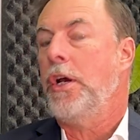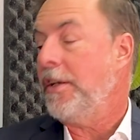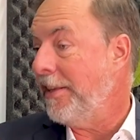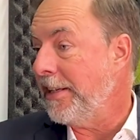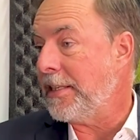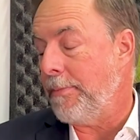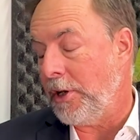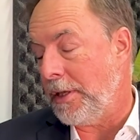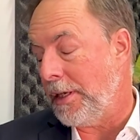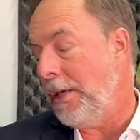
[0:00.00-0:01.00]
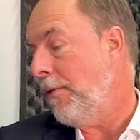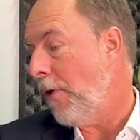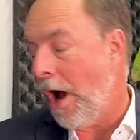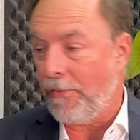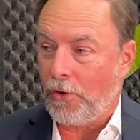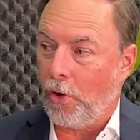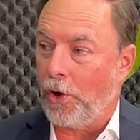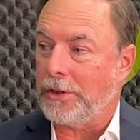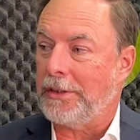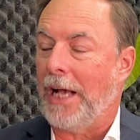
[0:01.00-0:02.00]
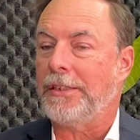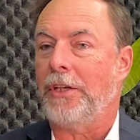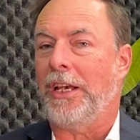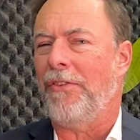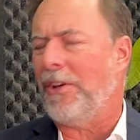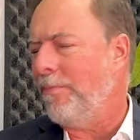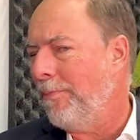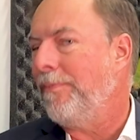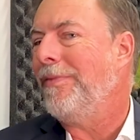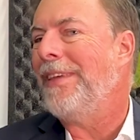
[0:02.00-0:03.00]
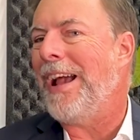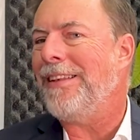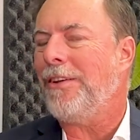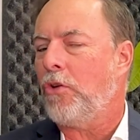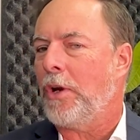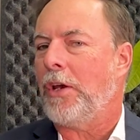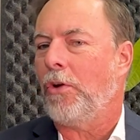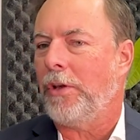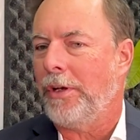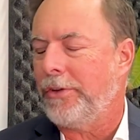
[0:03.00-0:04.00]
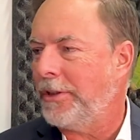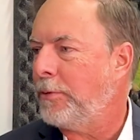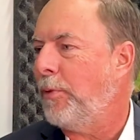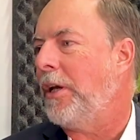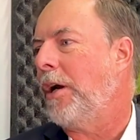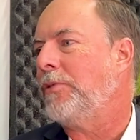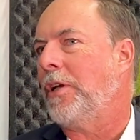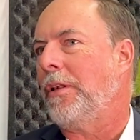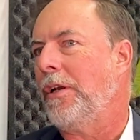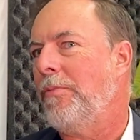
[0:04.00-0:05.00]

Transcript: Disability, of course, that's a given. Then critical illness becomes a little